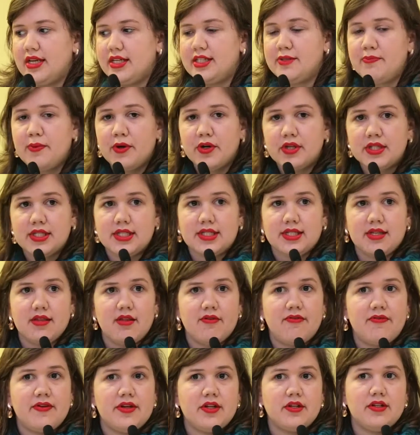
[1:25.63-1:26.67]
and experiences in
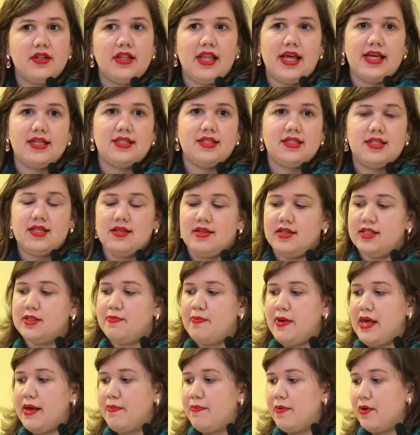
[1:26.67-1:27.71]
the field led to this
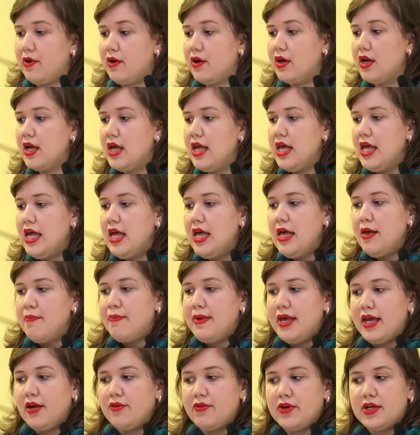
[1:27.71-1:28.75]
paper
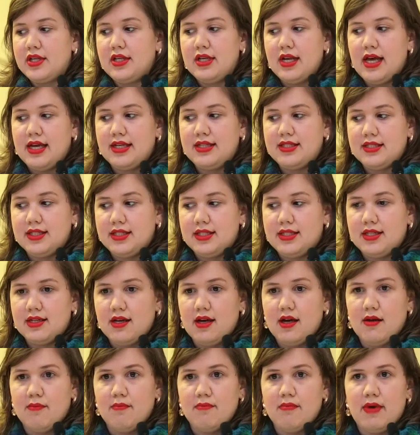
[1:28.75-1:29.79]
being written.
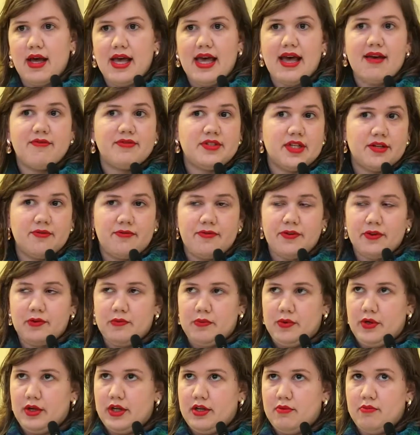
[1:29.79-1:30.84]
I have done field
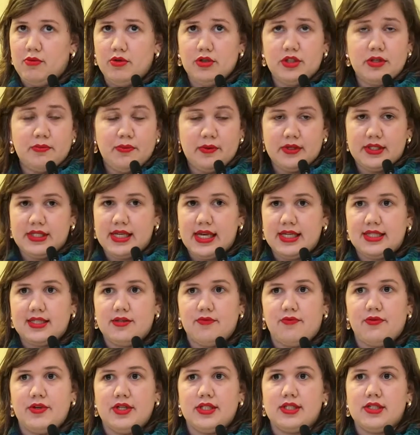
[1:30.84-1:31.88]
work in multiple sites
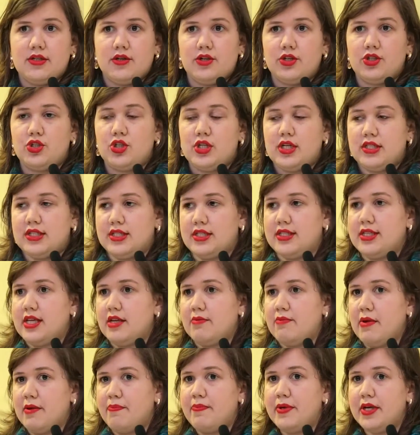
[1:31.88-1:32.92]
of research. As I
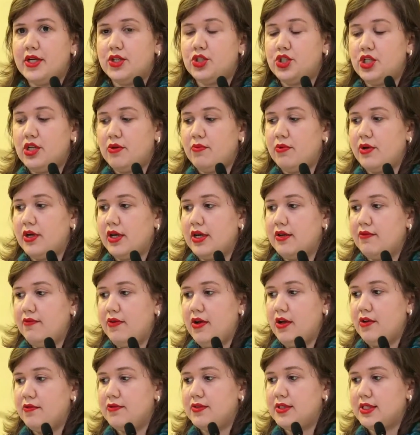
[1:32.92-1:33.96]
said, my PhD work
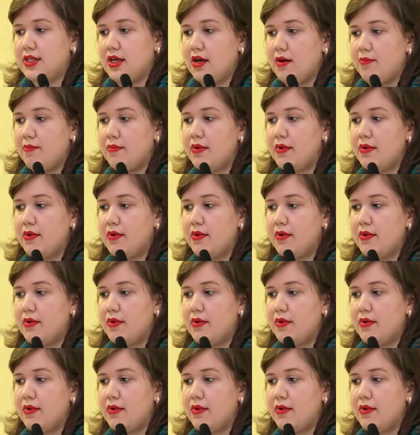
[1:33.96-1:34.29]
involves